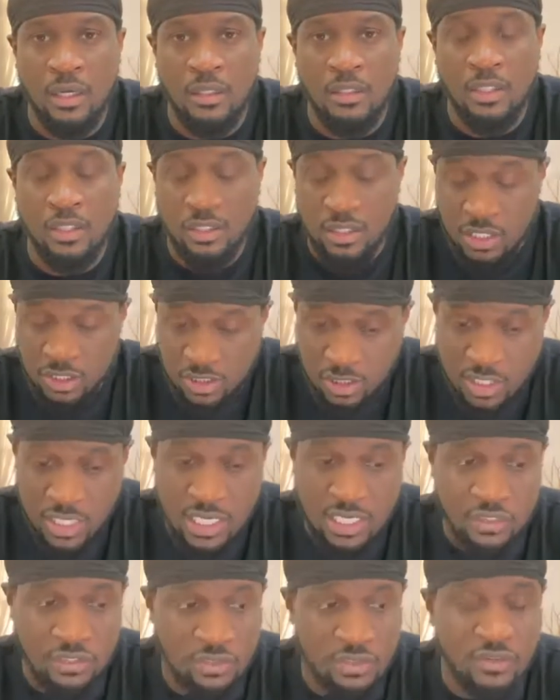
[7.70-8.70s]
just let you
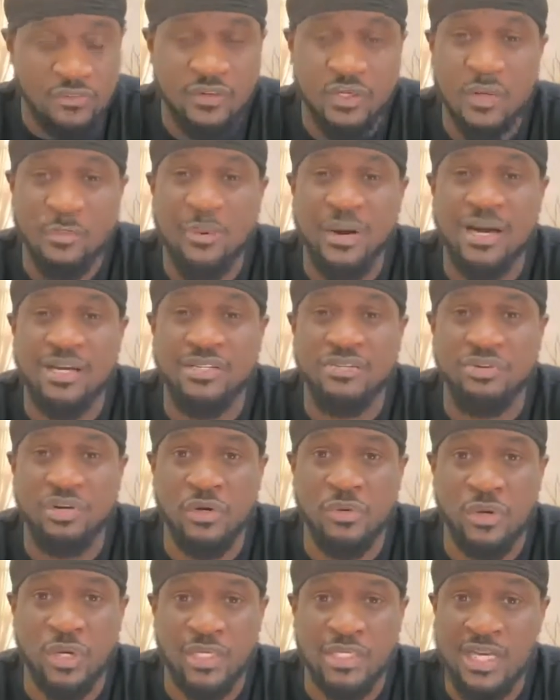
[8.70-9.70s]
guys know for the past three
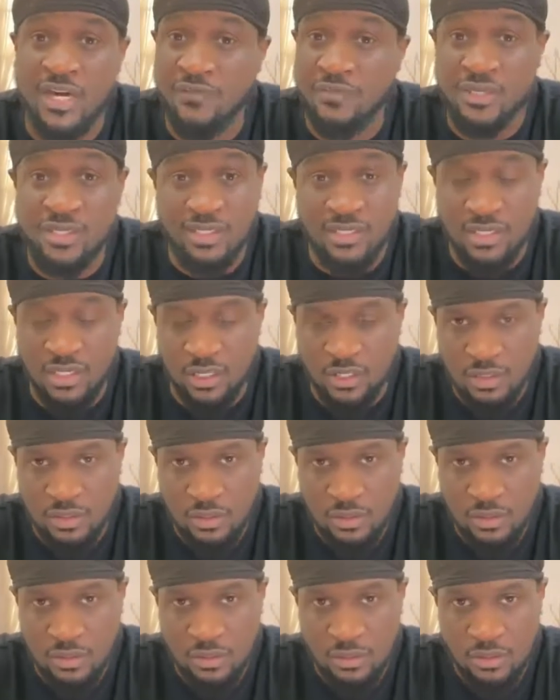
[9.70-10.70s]
weeks I've been sick,
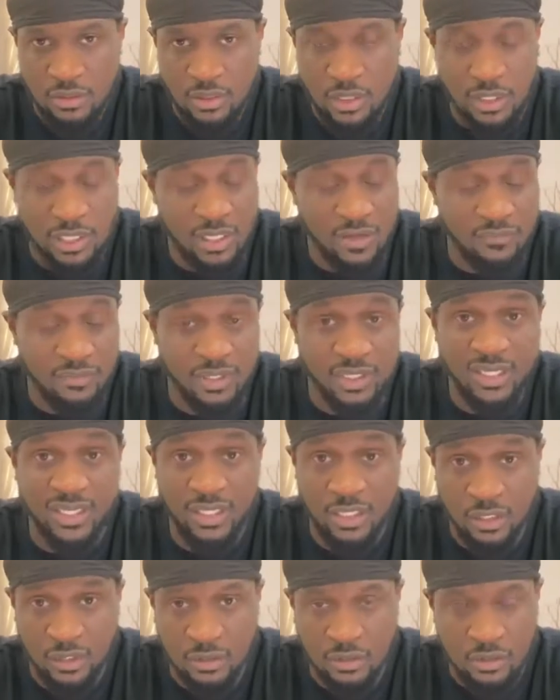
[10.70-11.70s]
like I've been
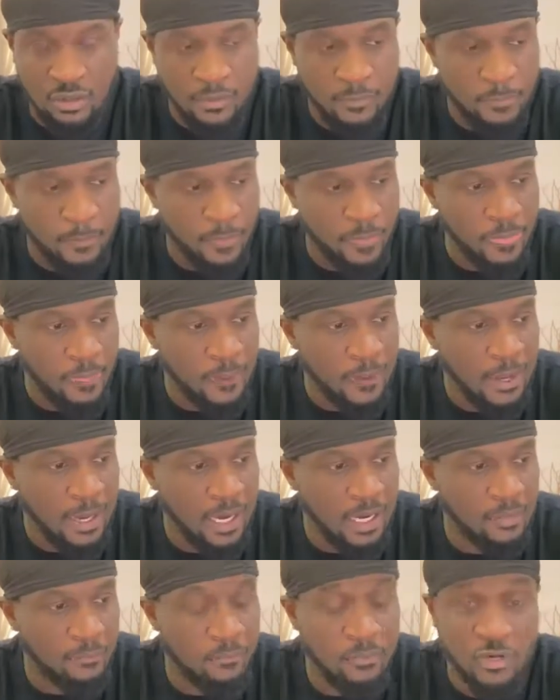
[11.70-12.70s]
ill,
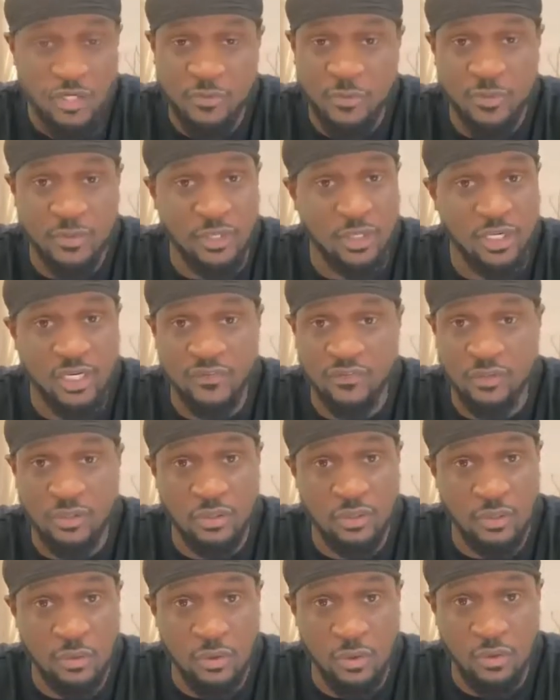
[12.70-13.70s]
and most people don't even
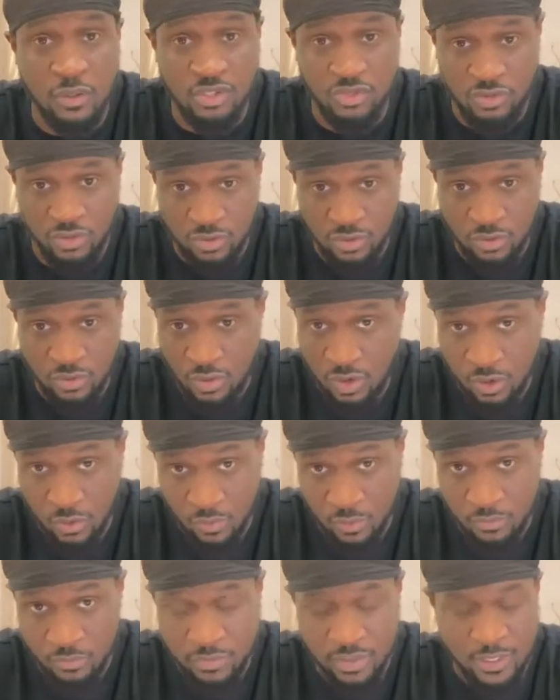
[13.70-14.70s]
know what was wrong
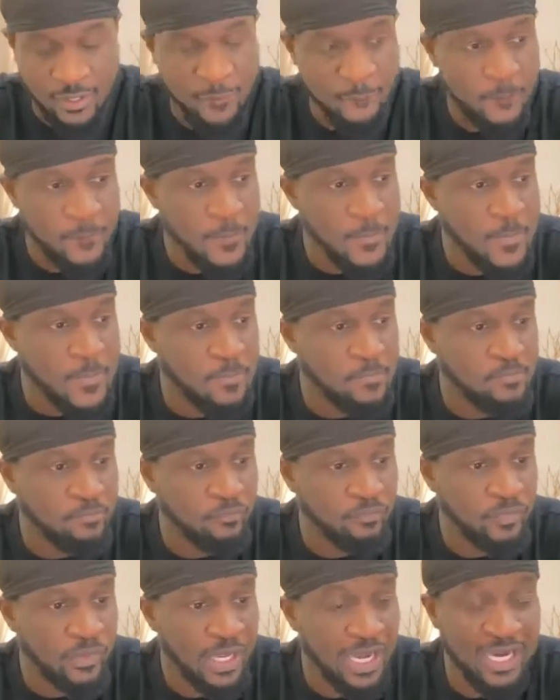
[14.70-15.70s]
with me.
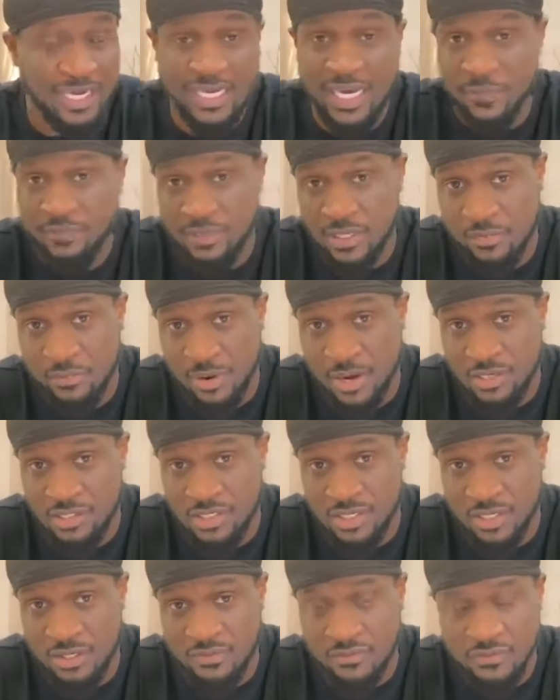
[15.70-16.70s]
I kept it
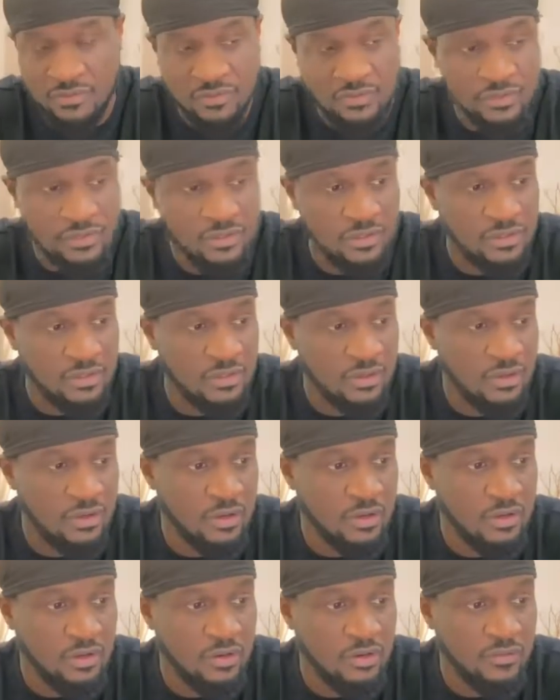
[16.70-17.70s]
myself
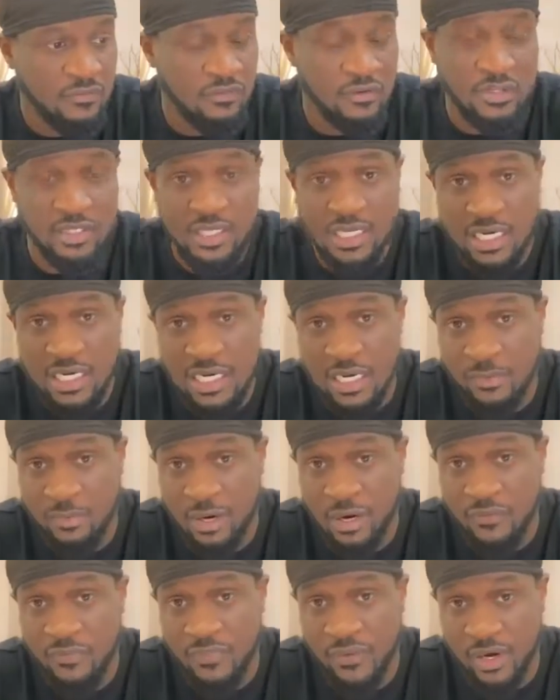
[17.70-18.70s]
for nearly
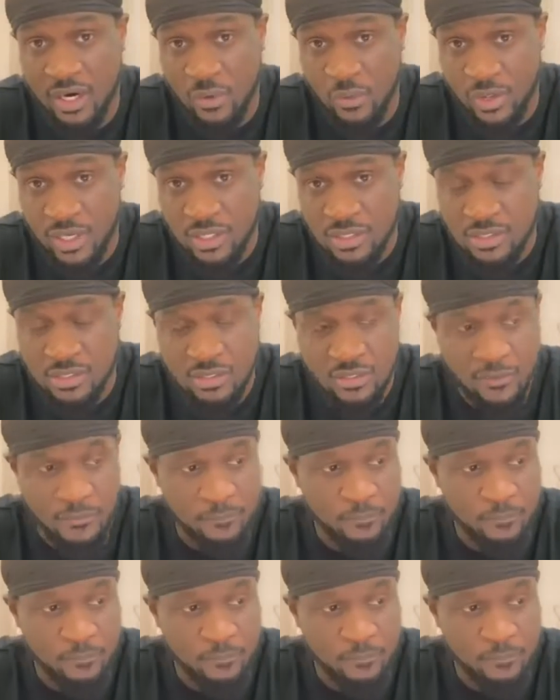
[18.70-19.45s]
about three weeks.